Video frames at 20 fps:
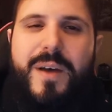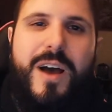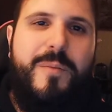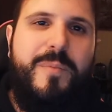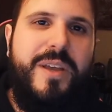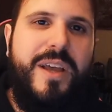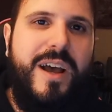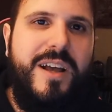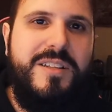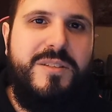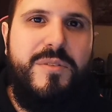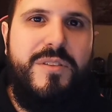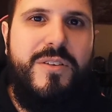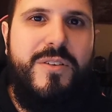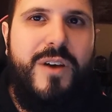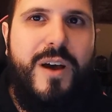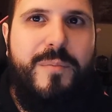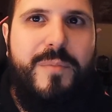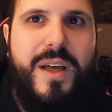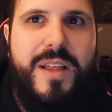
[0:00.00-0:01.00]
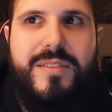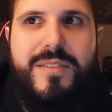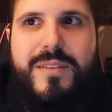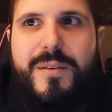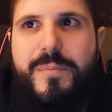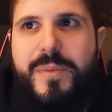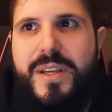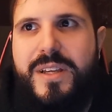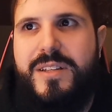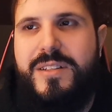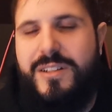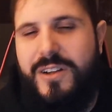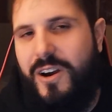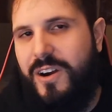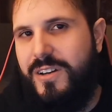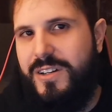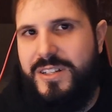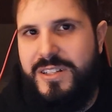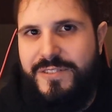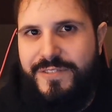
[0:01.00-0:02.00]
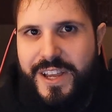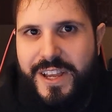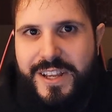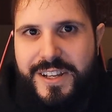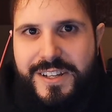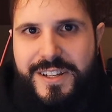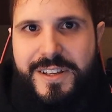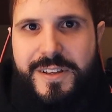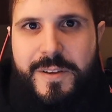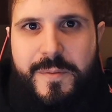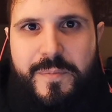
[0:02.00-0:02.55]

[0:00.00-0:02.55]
be honest with you, I'm not the biggest Carnage fan.